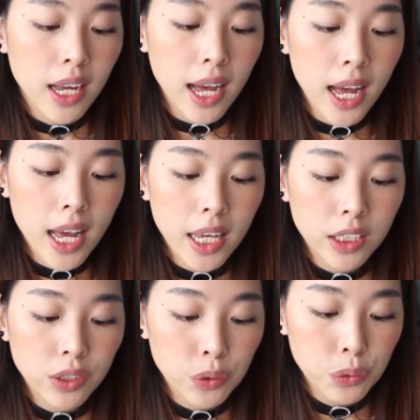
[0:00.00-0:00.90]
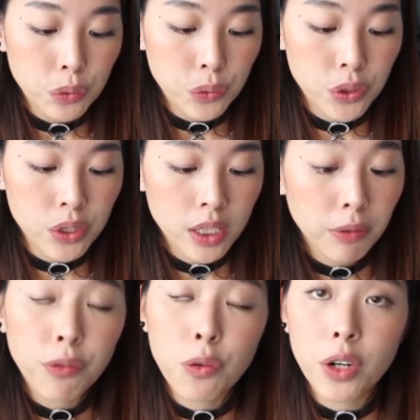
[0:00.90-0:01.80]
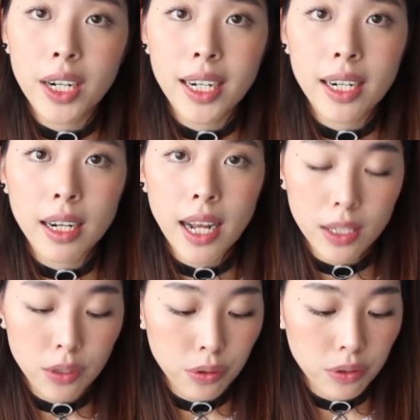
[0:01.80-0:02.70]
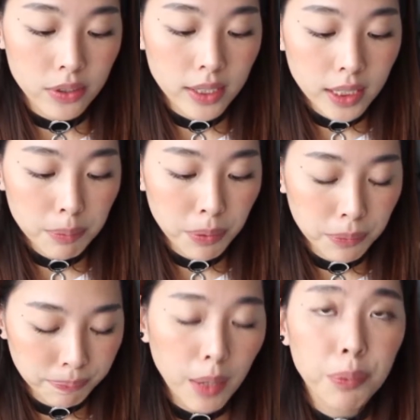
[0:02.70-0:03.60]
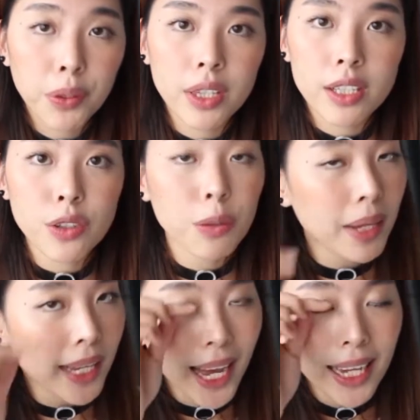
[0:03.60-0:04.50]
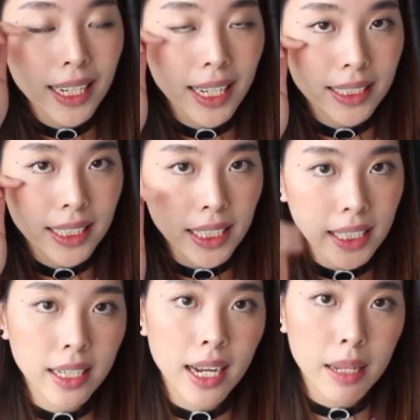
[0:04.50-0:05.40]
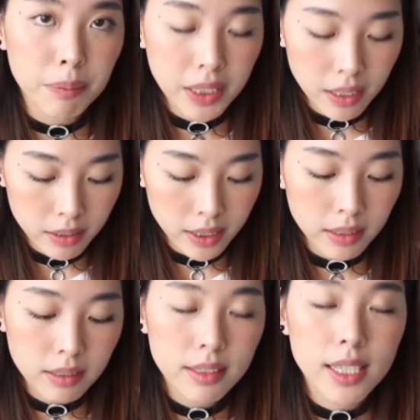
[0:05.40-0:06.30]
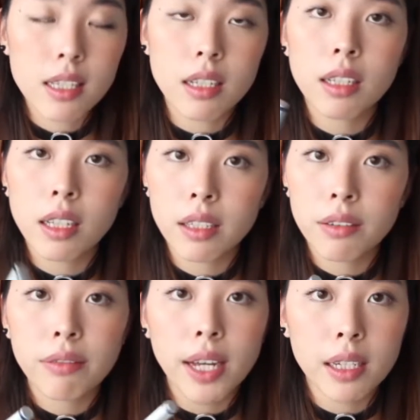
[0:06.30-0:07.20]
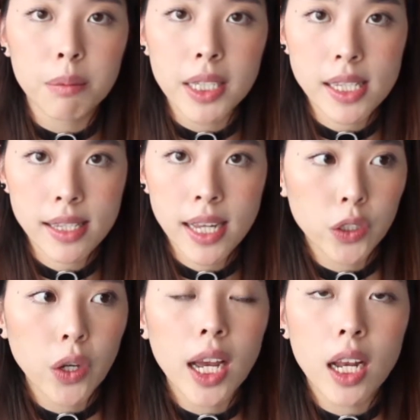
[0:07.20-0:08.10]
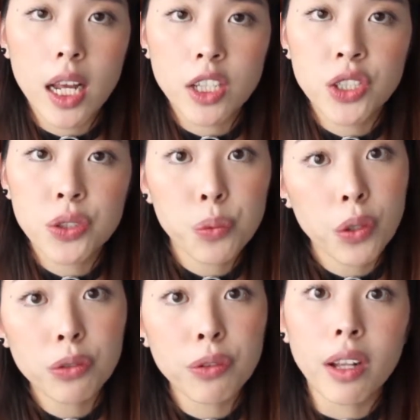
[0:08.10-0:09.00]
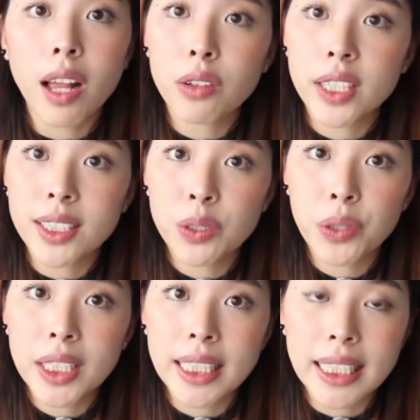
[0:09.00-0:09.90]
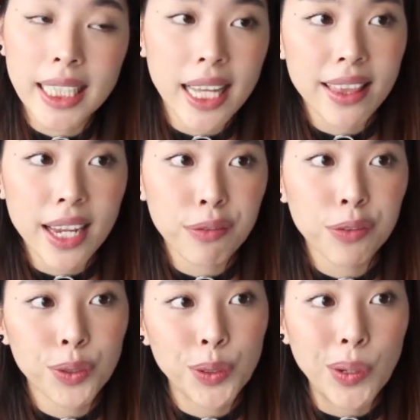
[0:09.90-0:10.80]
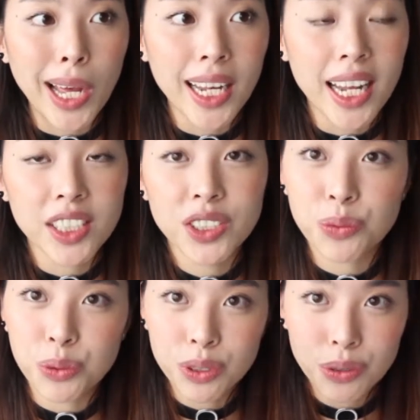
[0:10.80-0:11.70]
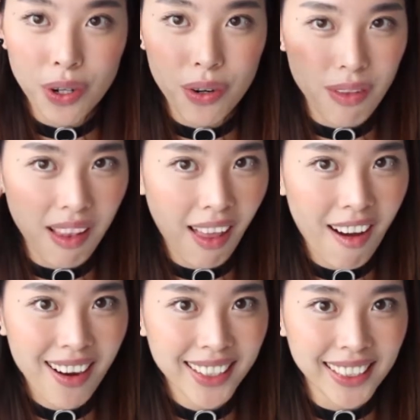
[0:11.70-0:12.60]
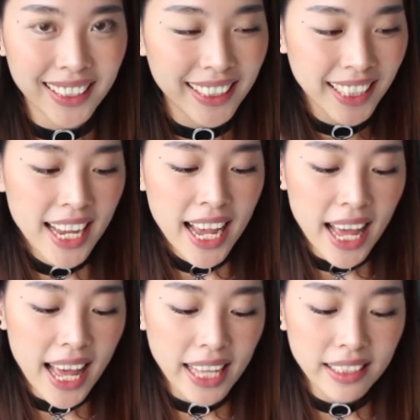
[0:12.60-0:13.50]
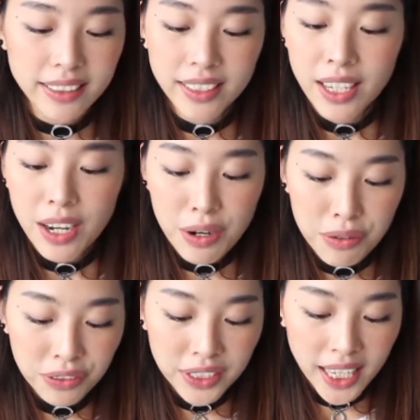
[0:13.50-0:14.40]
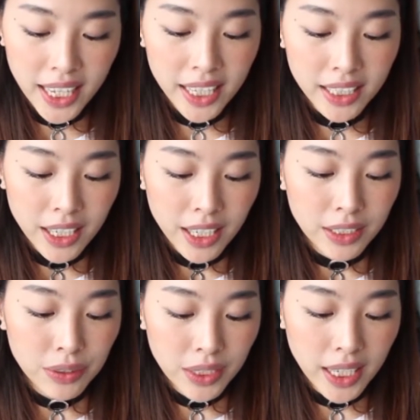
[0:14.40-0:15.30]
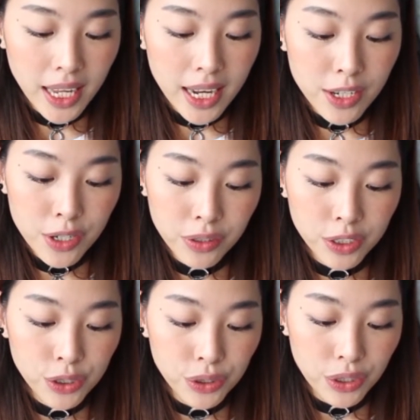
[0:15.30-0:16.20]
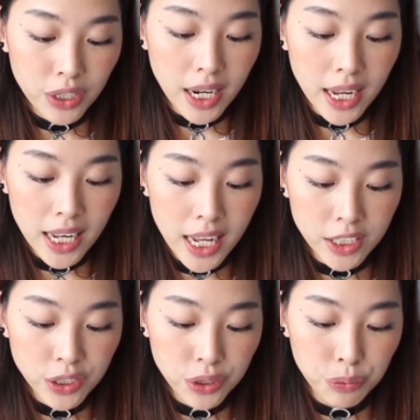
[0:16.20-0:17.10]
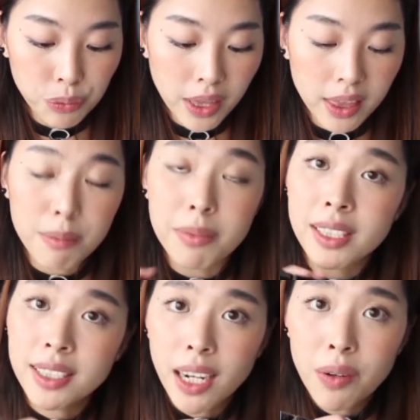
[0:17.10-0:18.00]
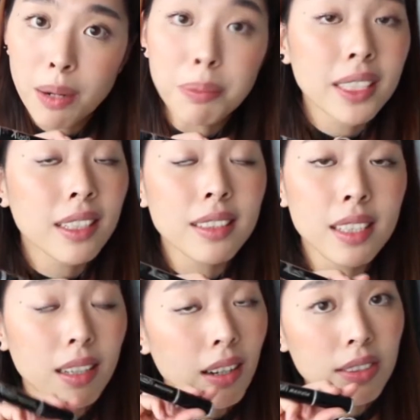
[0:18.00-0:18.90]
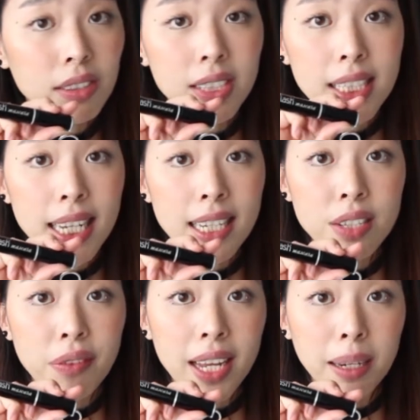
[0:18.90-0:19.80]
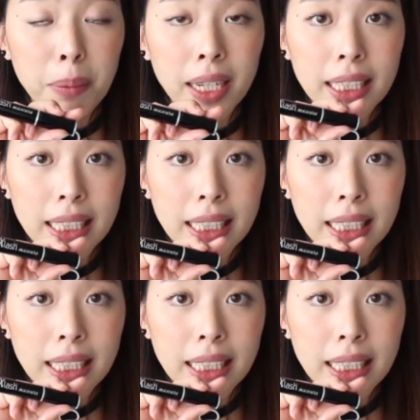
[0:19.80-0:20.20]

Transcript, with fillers: I use before I go to sleep. I put this on my eyeline here, and because it contains a lot of vitamins, your eyelashes won't fall out that quickly, and therefore your eyelashes will grow longer. And over day you can nourish your eyelashes with the mascara because it also contains vitamin